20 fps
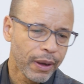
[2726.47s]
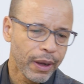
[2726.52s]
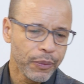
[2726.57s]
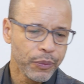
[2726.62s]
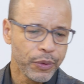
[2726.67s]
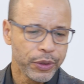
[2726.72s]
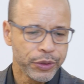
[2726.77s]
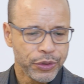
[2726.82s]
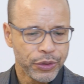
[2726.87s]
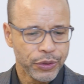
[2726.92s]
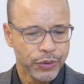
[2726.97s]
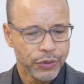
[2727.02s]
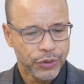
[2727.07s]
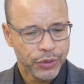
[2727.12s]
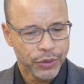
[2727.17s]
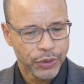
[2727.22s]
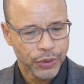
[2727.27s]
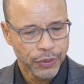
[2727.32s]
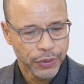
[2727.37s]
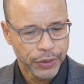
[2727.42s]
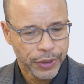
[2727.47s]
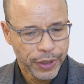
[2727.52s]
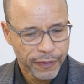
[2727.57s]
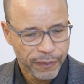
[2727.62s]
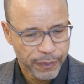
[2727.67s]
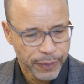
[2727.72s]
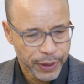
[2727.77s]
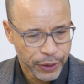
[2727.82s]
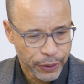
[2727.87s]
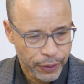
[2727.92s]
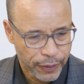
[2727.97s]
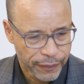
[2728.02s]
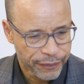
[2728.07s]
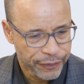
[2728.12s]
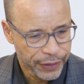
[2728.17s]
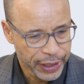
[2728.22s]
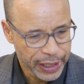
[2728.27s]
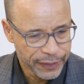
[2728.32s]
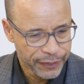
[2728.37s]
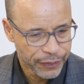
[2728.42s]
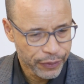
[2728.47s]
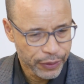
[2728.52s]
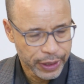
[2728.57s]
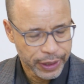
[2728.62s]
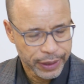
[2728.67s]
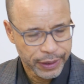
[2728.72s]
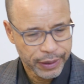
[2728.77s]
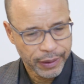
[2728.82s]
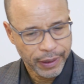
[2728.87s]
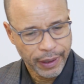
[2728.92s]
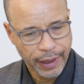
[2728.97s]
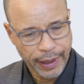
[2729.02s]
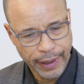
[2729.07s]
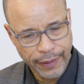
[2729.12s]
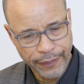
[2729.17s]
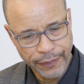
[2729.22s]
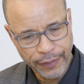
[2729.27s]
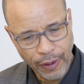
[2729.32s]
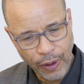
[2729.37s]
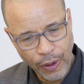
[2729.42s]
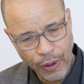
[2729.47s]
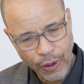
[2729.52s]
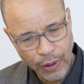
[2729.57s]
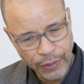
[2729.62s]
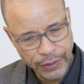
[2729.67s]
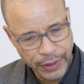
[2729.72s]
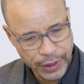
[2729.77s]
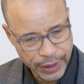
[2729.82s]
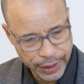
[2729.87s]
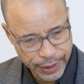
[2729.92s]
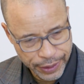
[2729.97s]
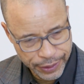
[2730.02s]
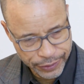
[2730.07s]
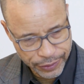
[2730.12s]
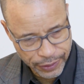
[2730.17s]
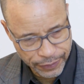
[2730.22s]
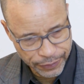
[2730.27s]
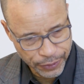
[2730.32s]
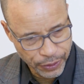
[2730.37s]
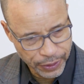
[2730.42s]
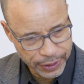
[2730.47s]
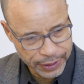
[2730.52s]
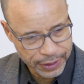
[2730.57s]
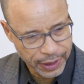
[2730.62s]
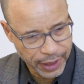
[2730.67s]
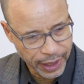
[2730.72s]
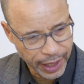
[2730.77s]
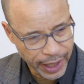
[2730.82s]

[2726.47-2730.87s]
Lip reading: I want you to give me your favorite out of all the years of going to the